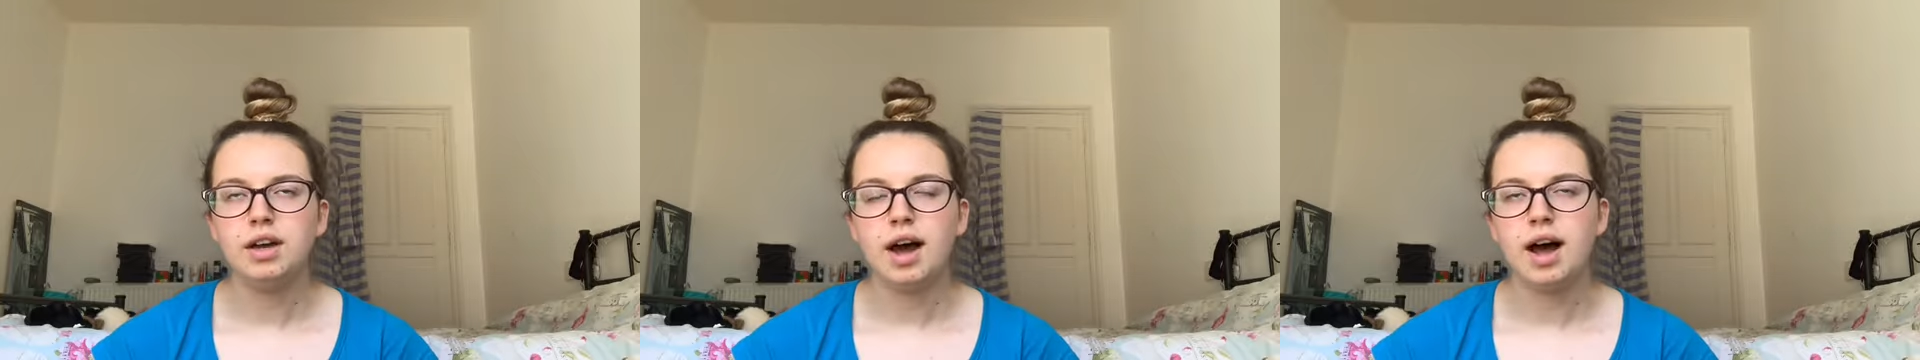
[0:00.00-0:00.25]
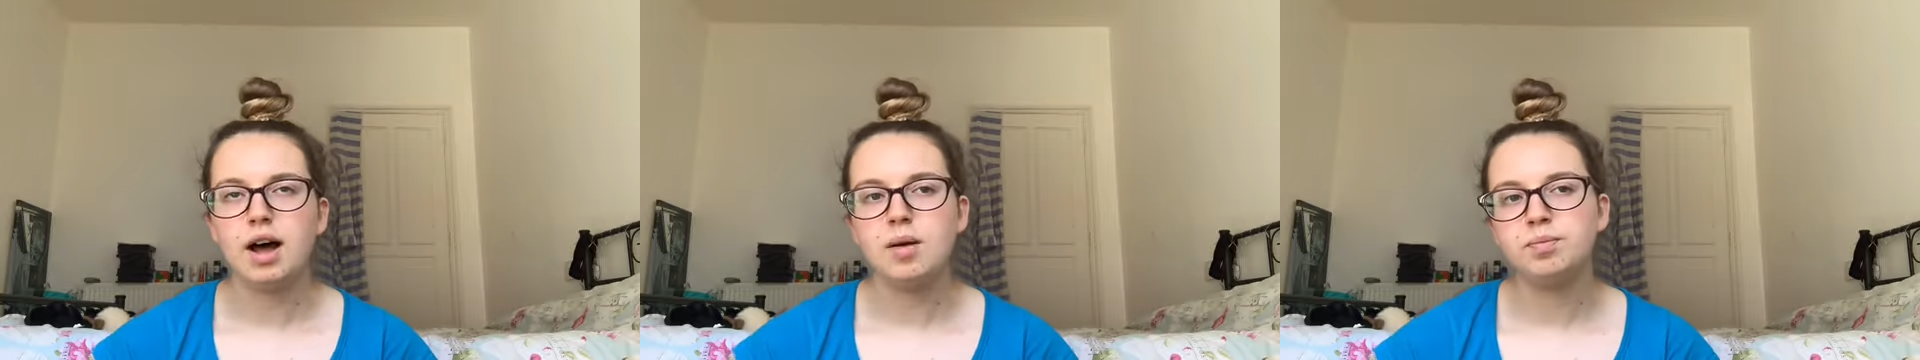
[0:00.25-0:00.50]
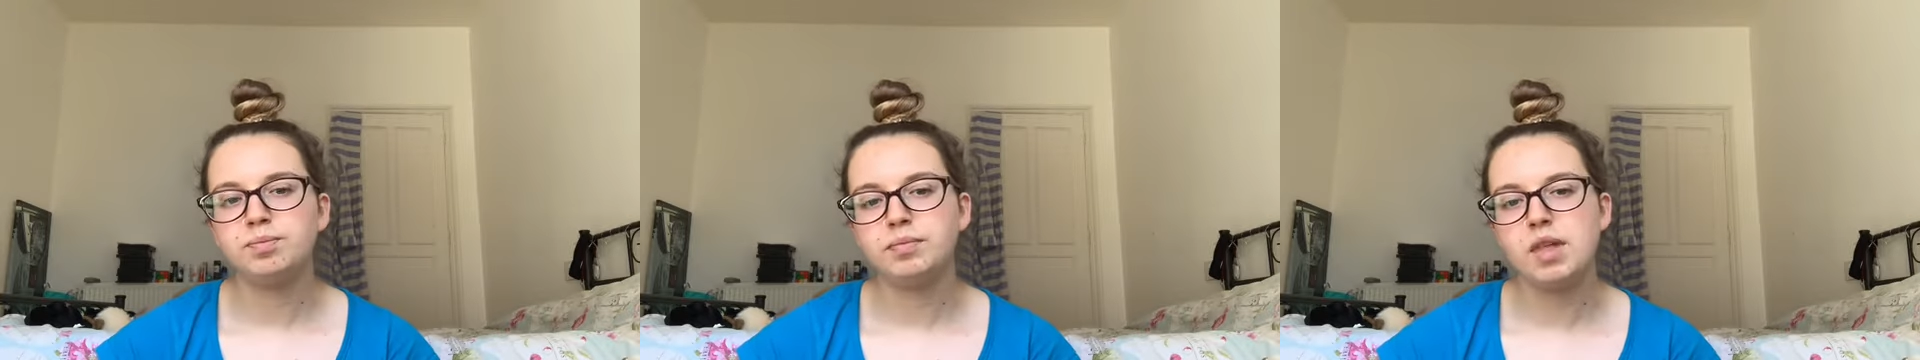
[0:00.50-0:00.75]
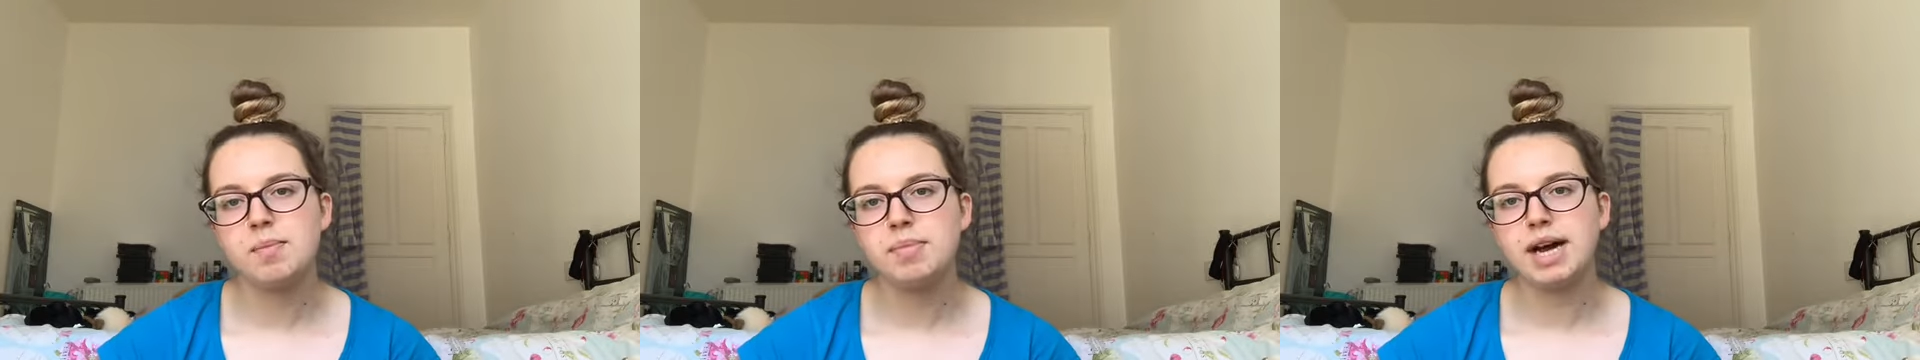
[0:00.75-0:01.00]

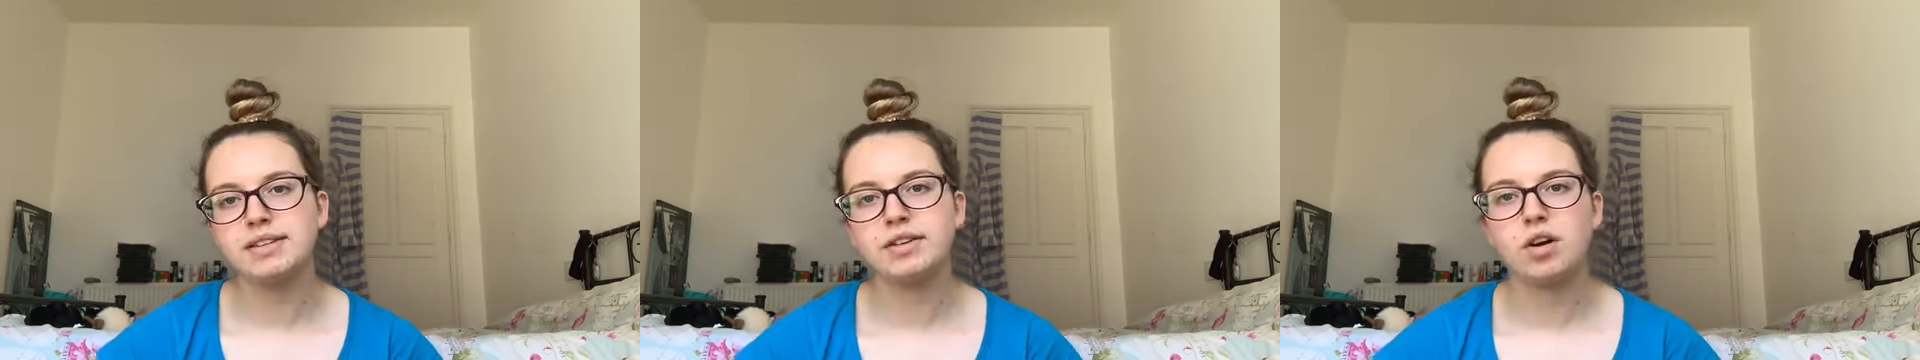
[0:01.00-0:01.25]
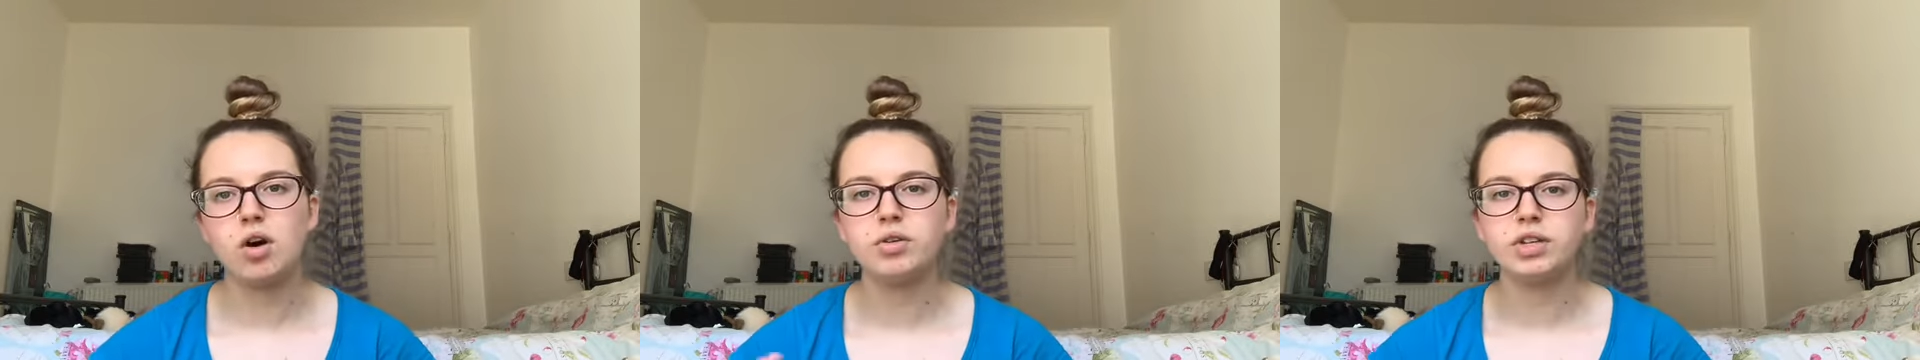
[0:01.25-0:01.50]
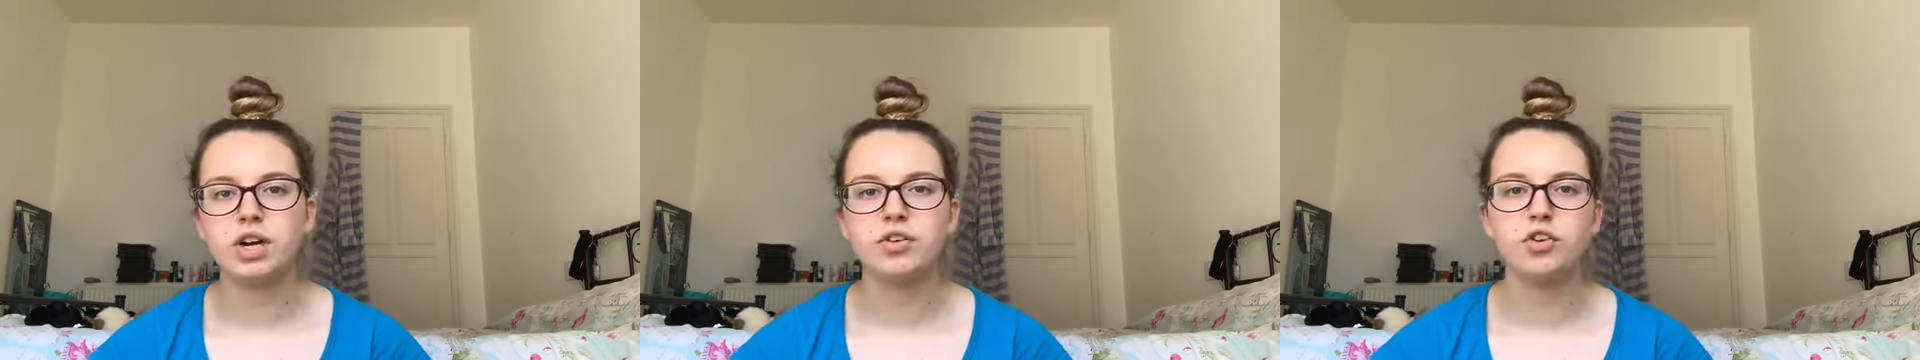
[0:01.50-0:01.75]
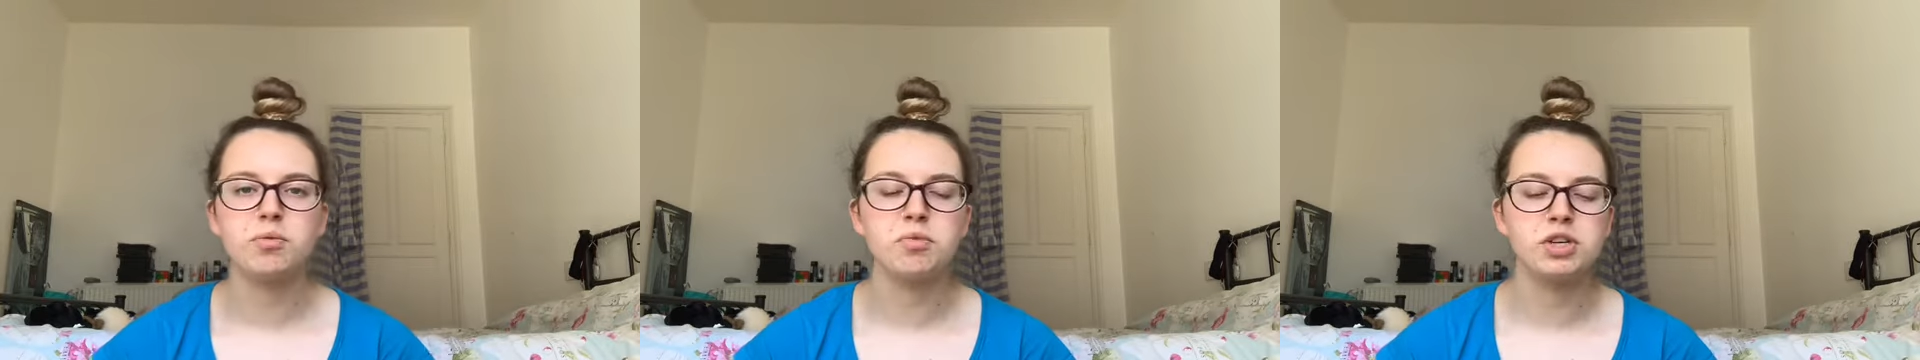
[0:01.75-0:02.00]
But as I got older, I
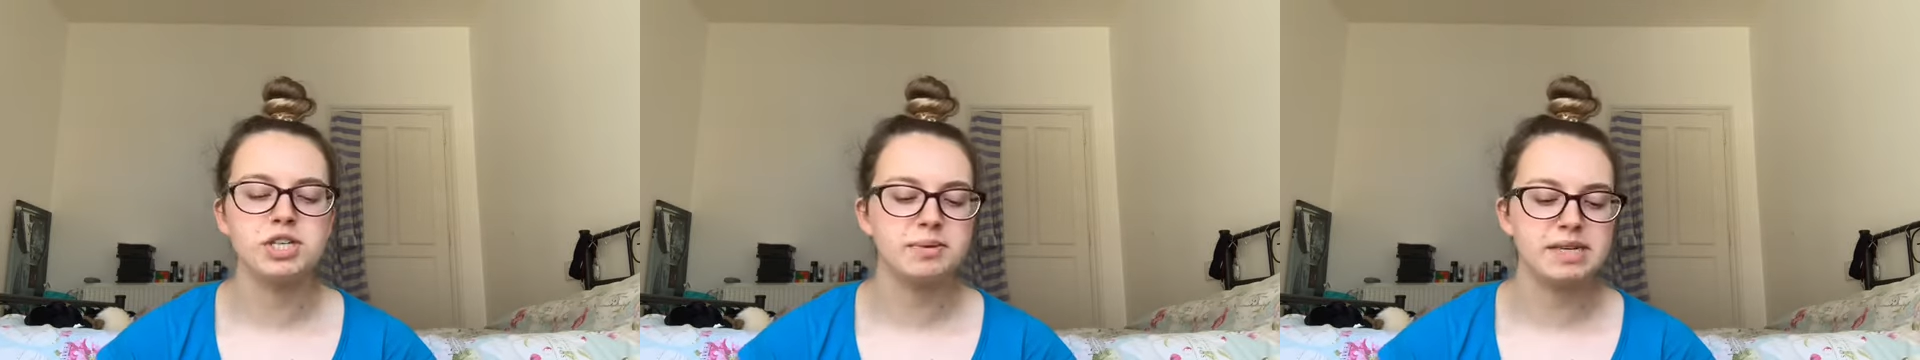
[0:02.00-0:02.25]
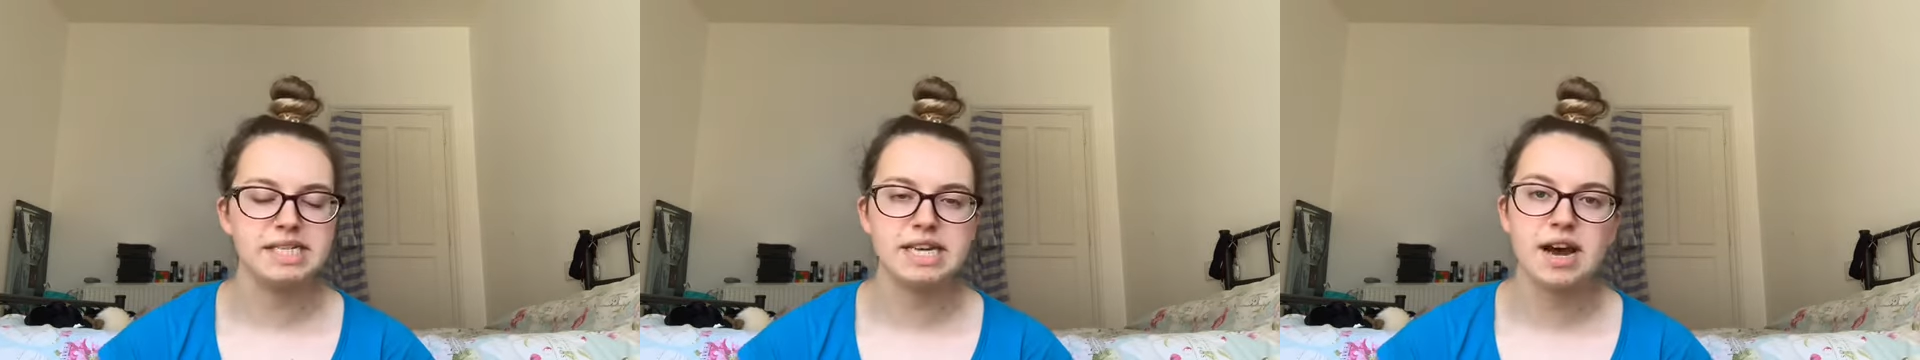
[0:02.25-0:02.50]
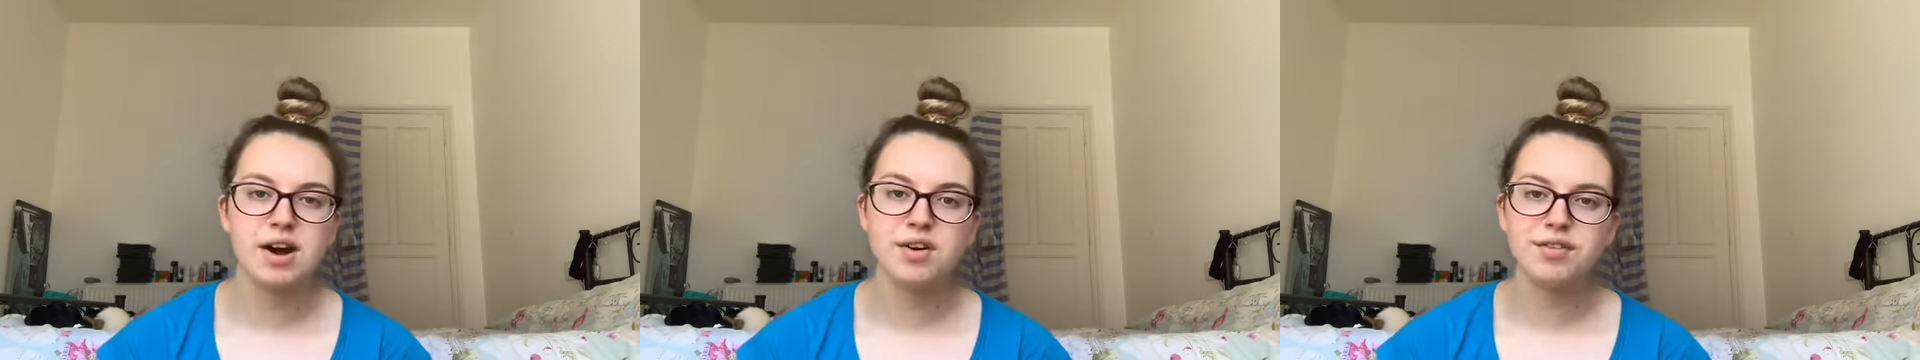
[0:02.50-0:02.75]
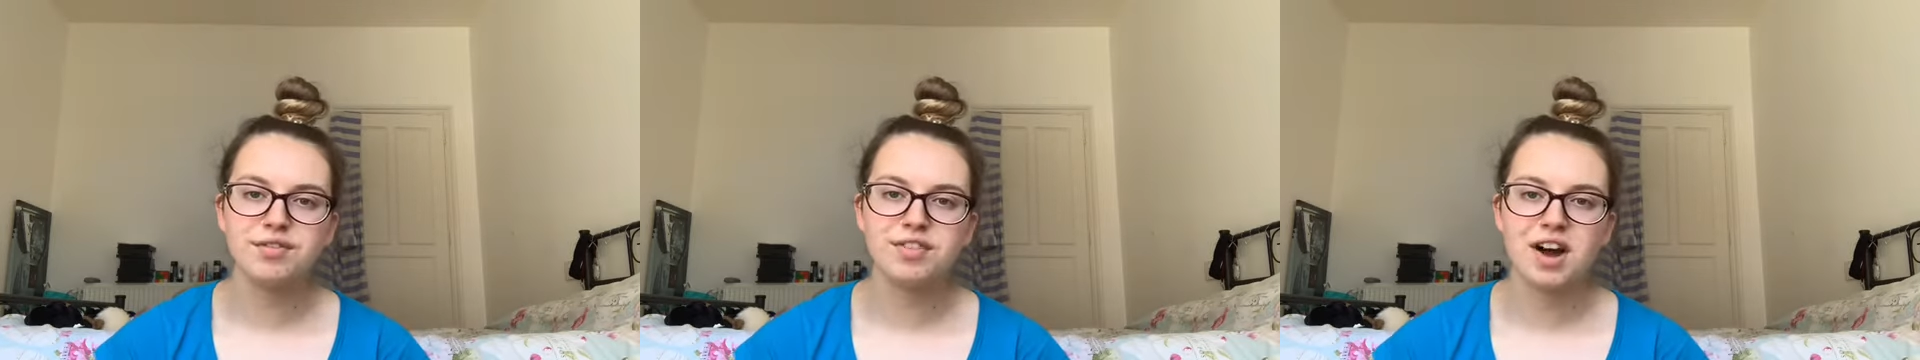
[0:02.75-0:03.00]
grew more into myself,